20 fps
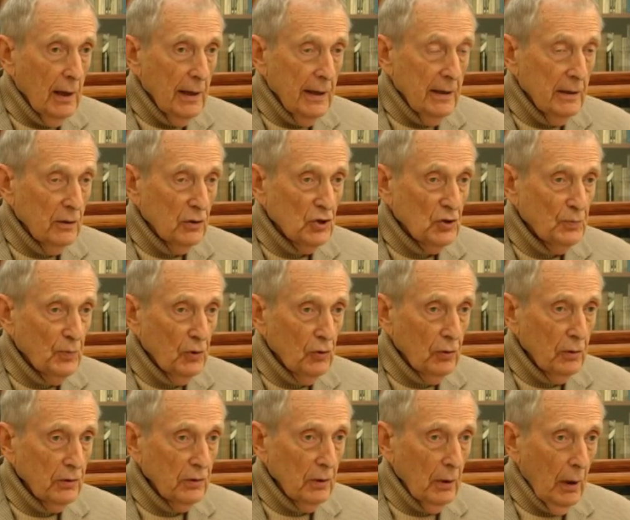in a
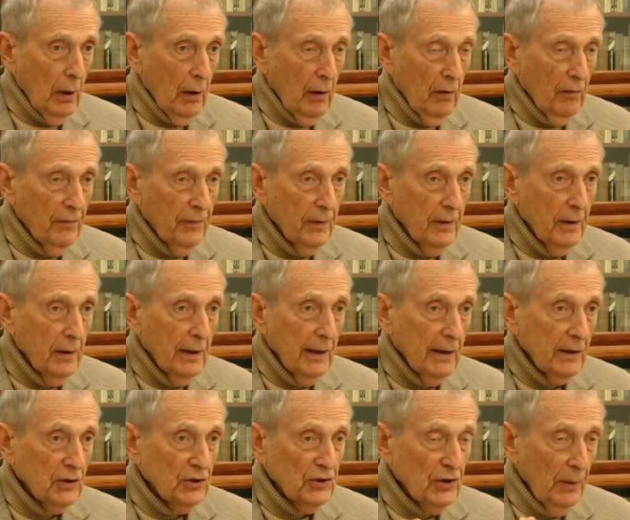spirit of
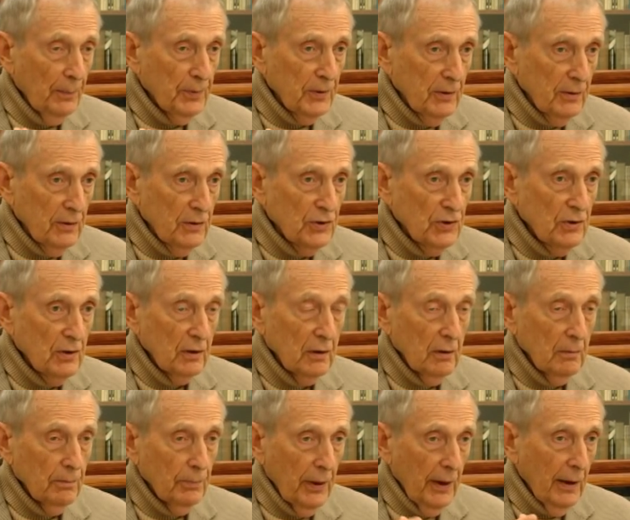acceptance,
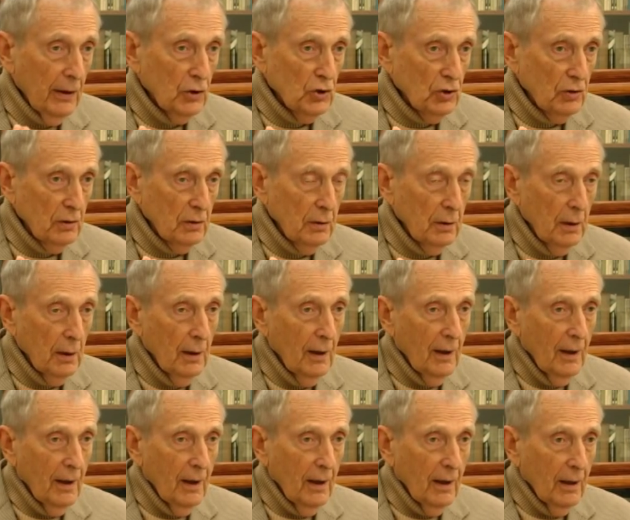compassion,
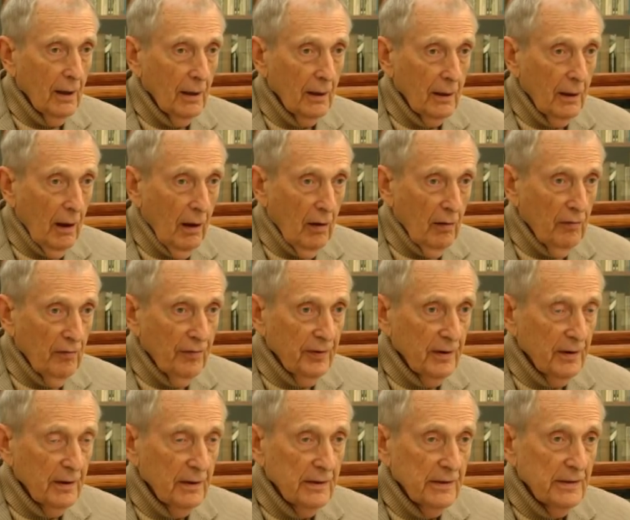
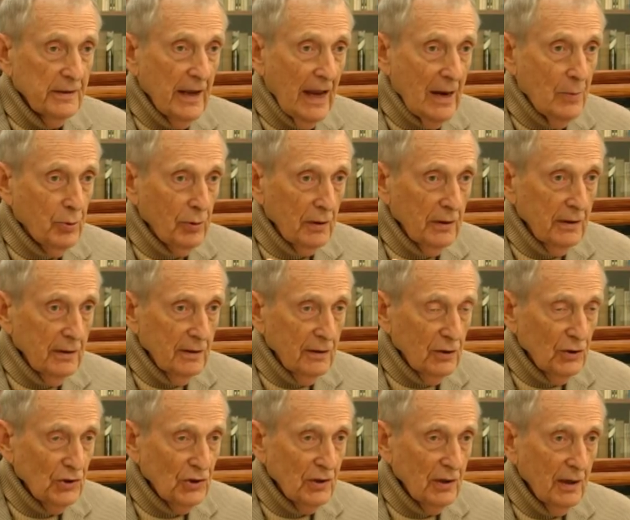love,
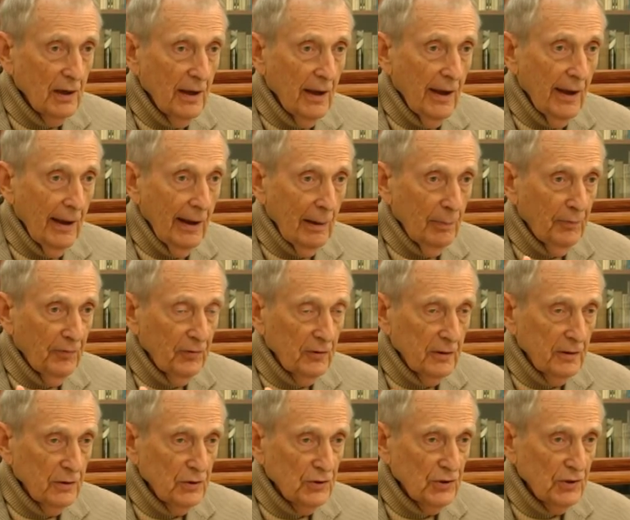neighborliness,
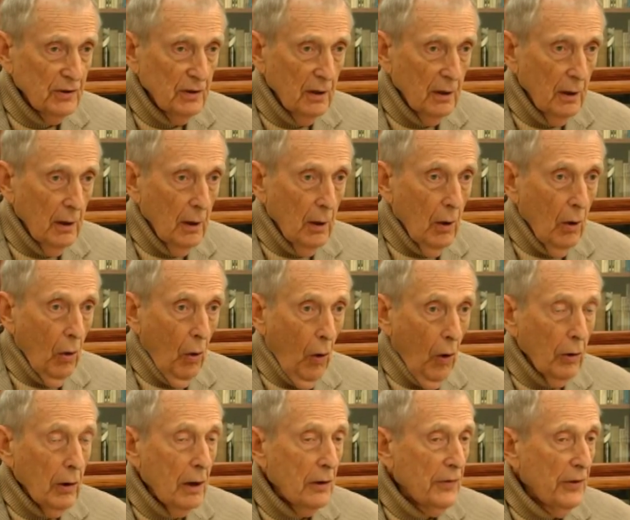helpfulness,
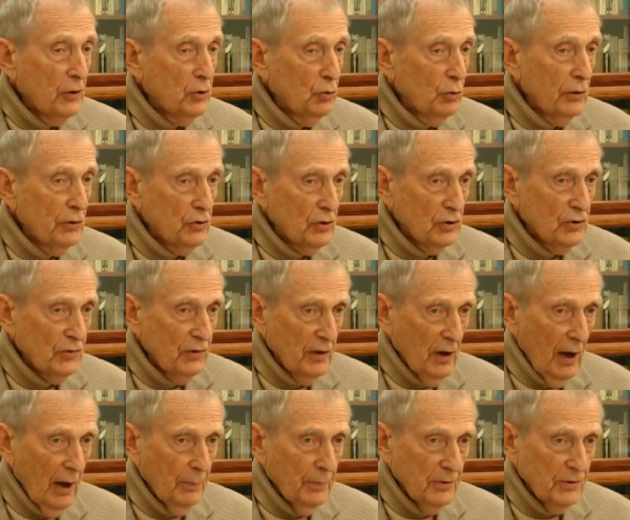or are they doing just the
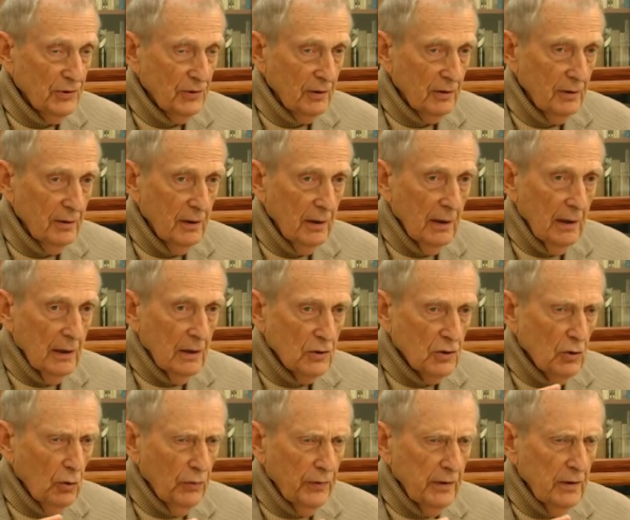opposite?
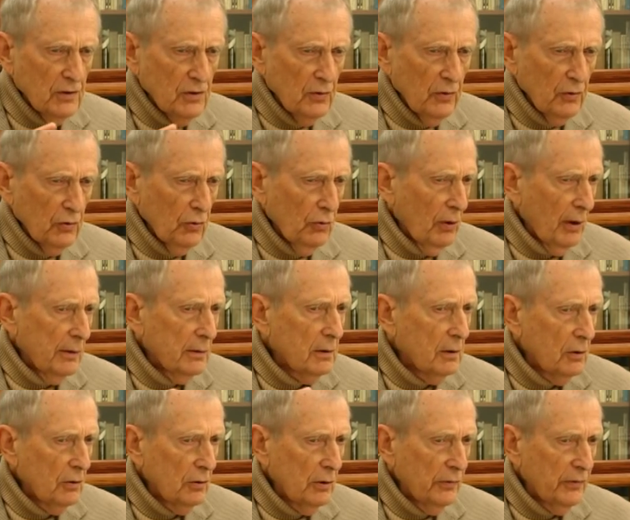So these are the
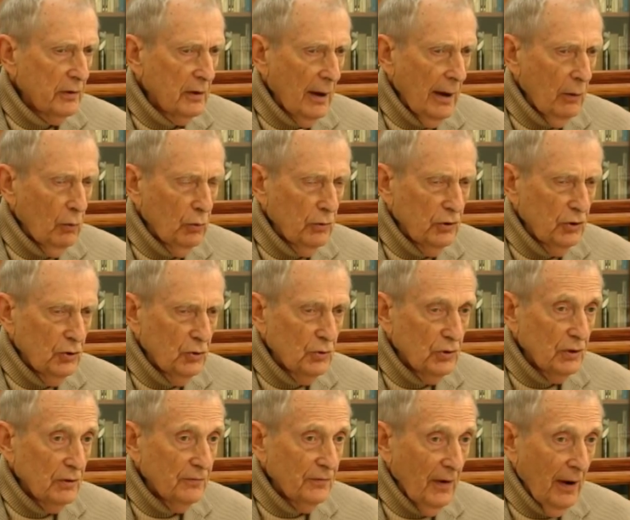criteria that I would
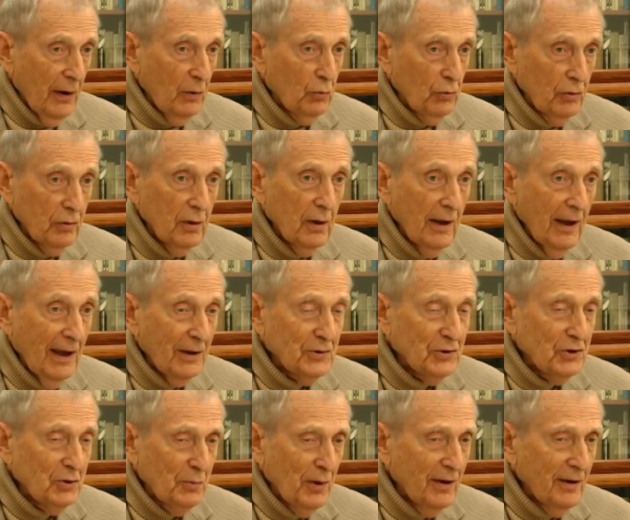use if I were
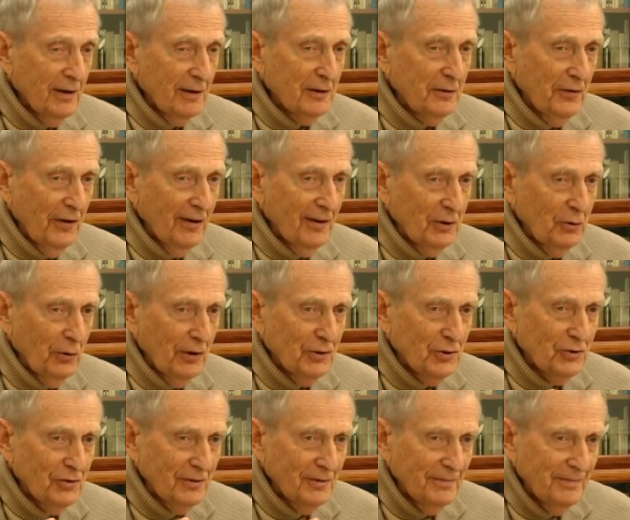asked to make an
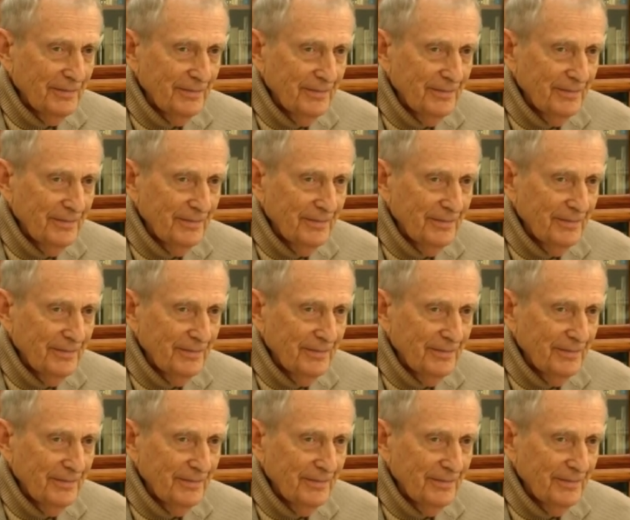evaluation.